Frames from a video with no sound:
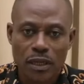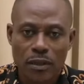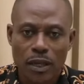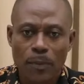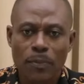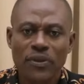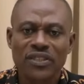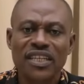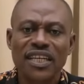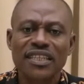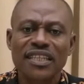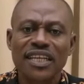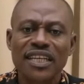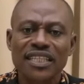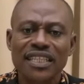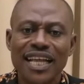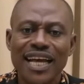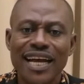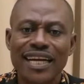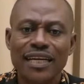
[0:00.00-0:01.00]
People say
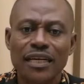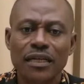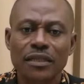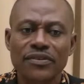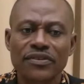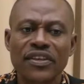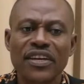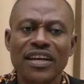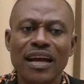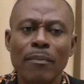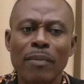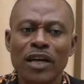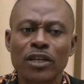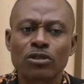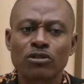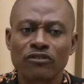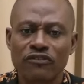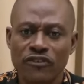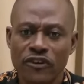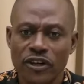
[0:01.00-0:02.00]
things like, think
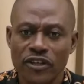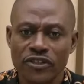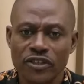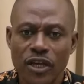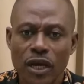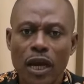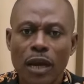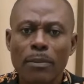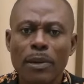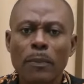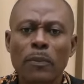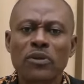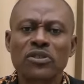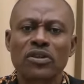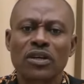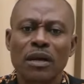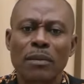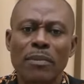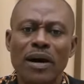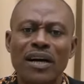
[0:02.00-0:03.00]
about you first. People
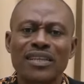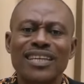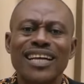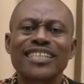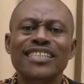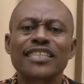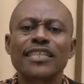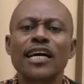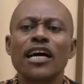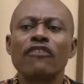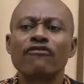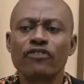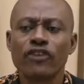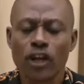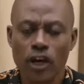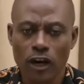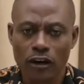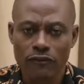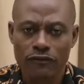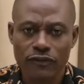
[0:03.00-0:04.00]
talk about
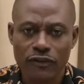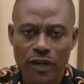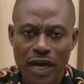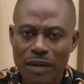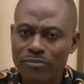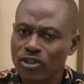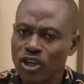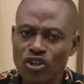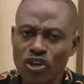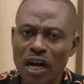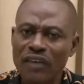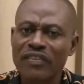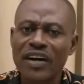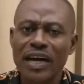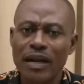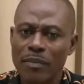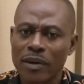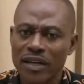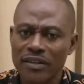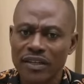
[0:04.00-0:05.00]
self-love. I'm sure you have
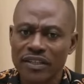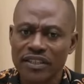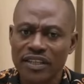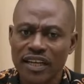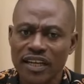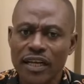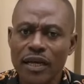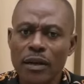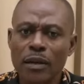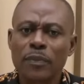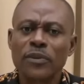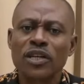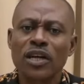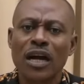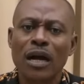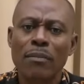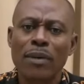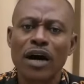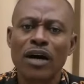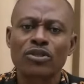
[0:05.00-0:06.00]
heard about this thing. People
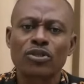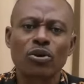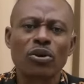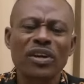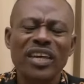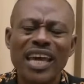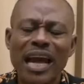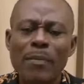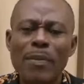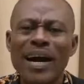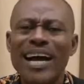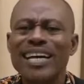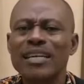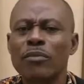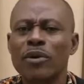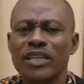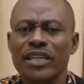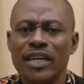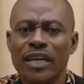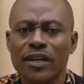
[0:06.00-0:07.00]
talk about, don't care about
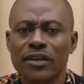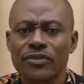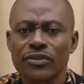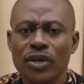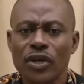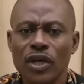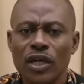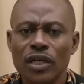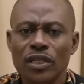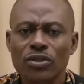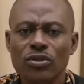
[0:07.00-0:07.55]
anybody else.